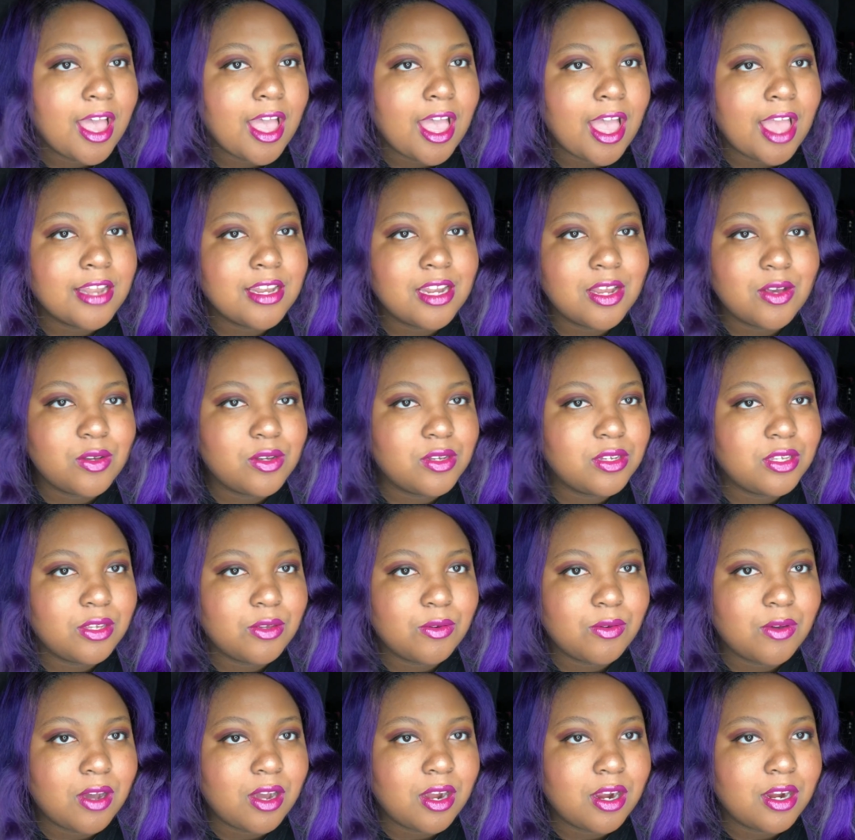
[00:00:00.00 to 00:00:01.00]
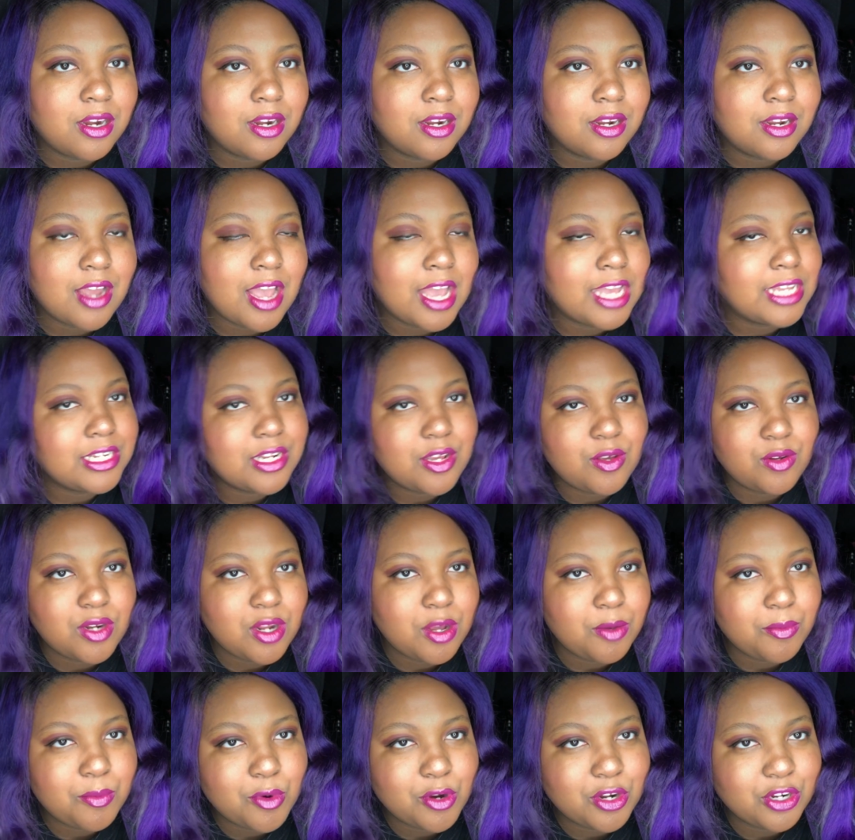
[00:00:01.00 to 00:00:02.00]
I know who you are, I know
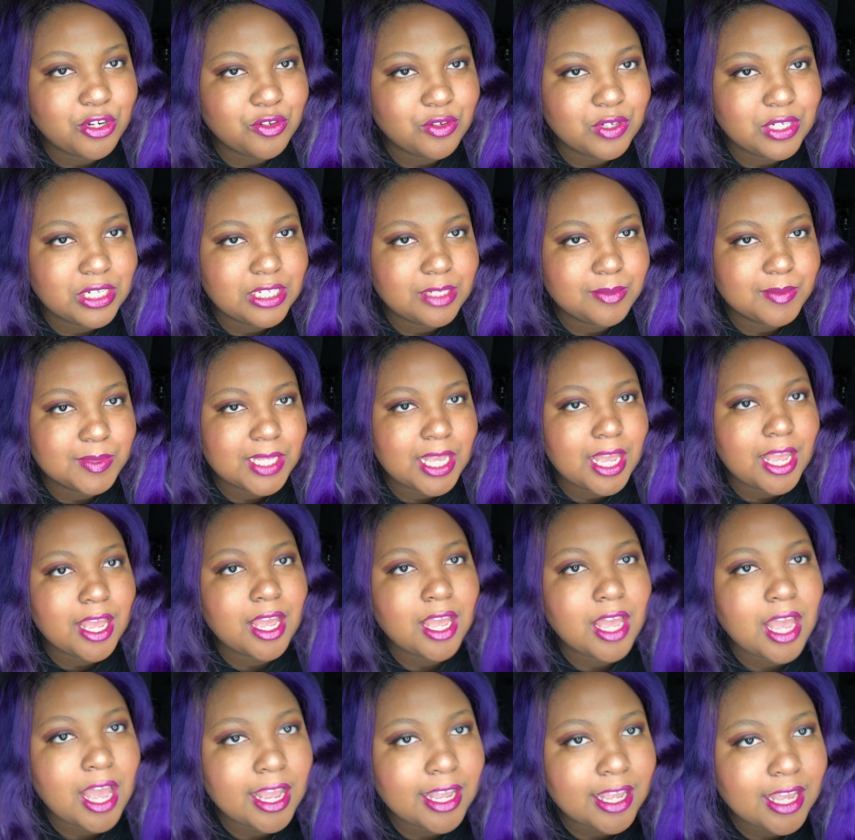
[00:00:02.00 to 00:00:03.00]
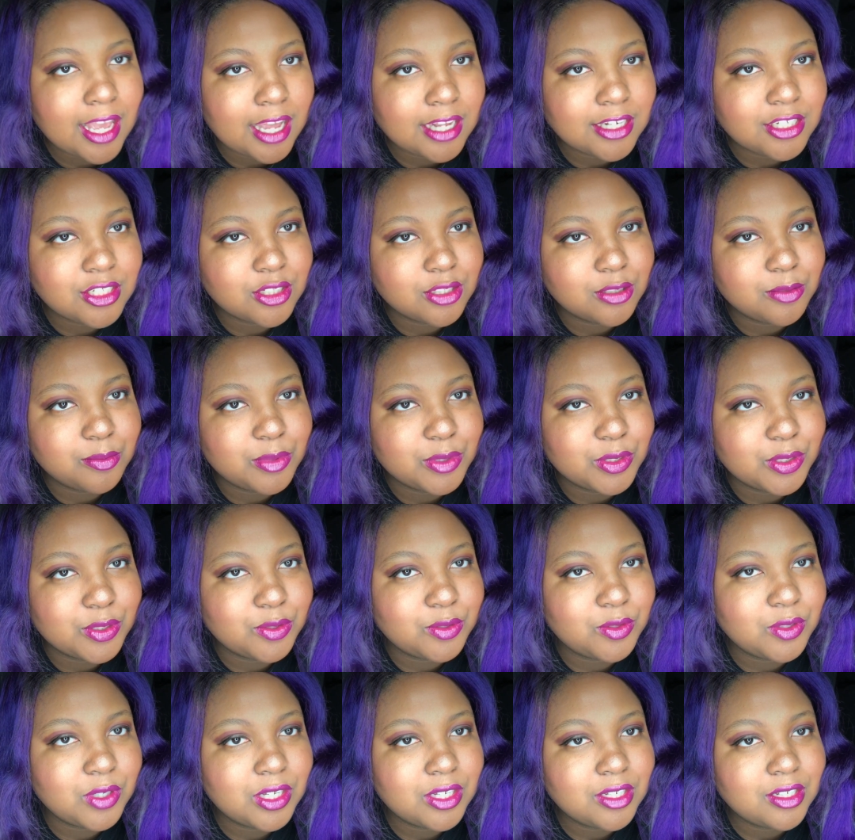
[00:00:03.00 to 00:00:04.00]
no more dreams, I got you,
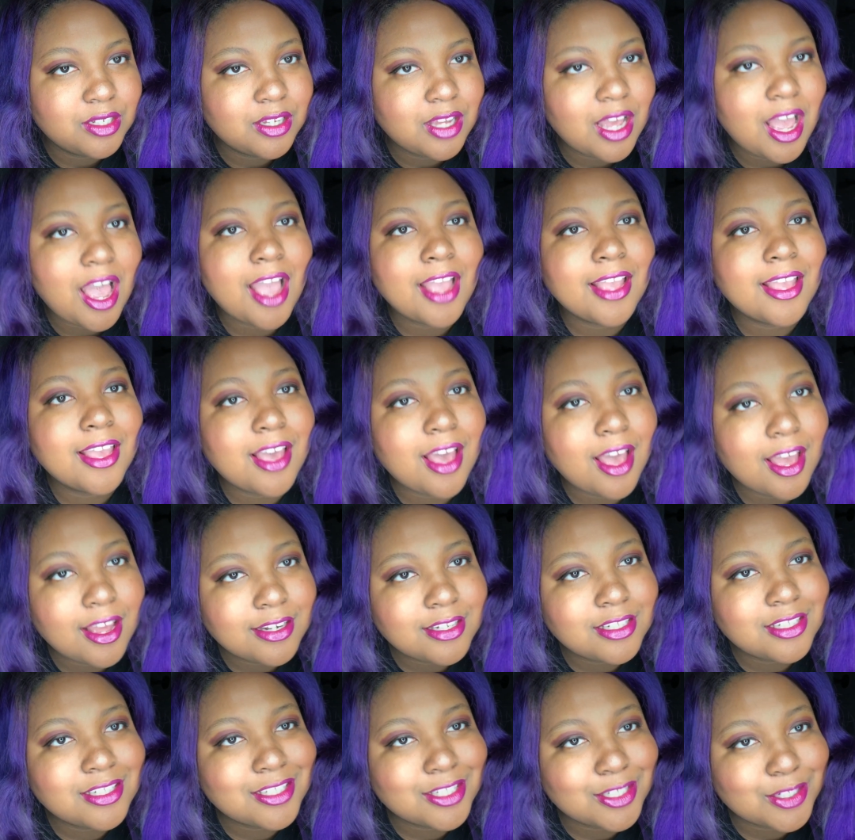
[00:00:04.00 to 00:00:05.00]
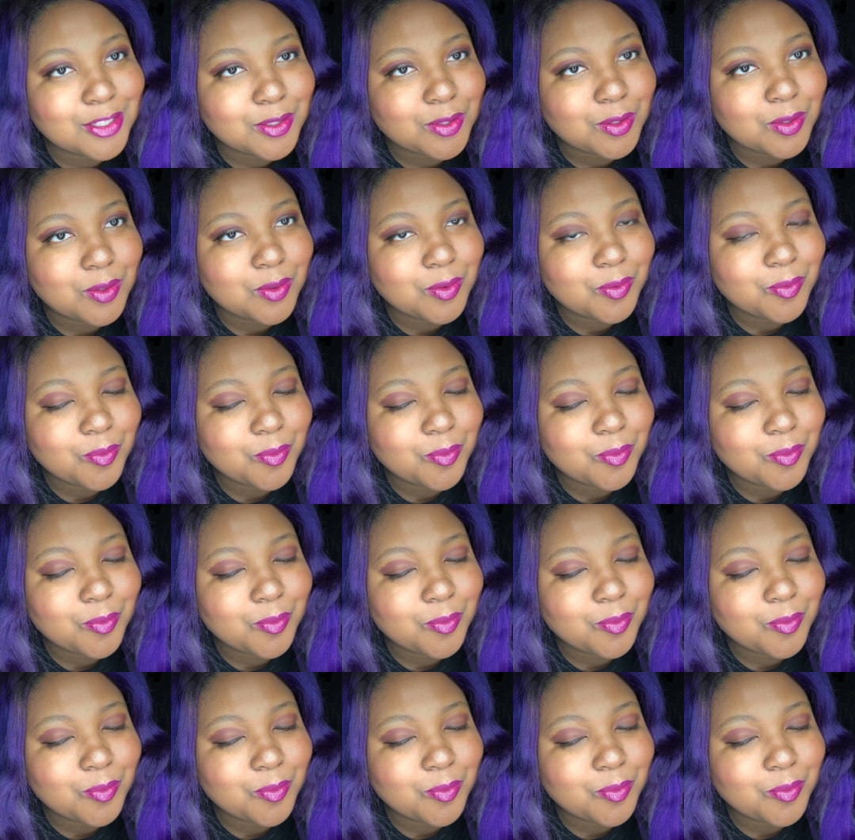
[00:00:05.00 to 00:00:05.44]
boo, I got you.